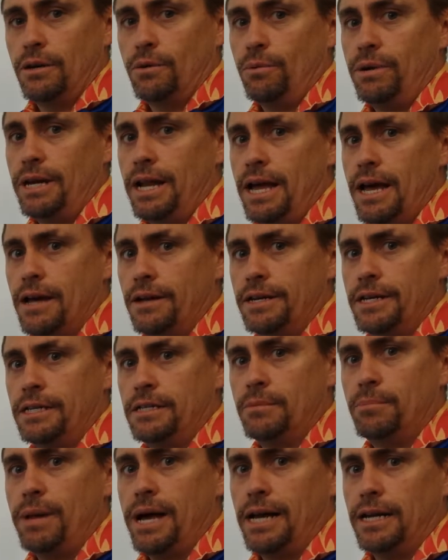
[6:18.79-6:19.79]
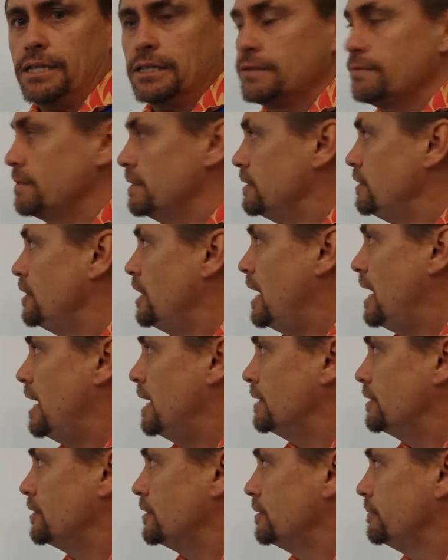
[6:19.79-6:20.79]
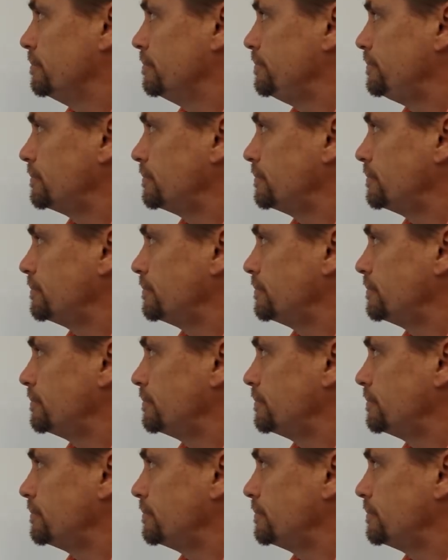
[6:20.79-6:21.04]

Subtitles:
We now need to balance for the charge.